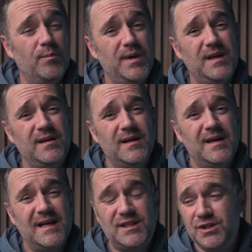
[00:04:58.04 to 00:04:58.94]
me,
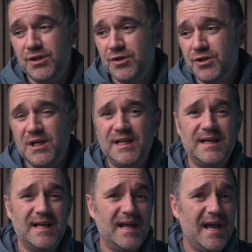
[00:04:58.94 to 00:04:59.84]
it's usually
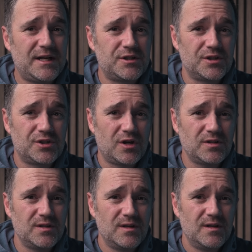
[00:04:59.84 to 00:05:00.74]
an action
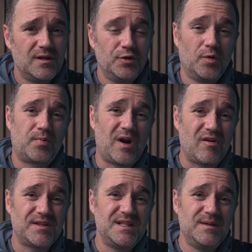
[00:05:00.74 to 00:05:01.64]
shot. Your
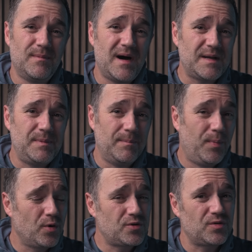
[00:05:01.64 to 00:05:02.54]
priority might be
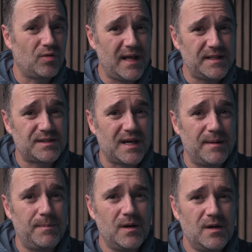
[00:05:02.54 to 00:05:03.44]
portrait or
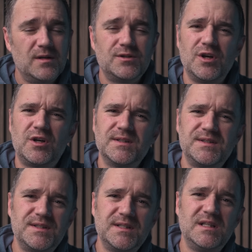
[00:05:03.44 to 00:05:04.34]
landscape, so
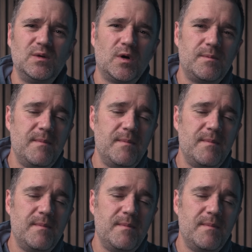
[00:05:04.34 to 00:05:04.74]
consider what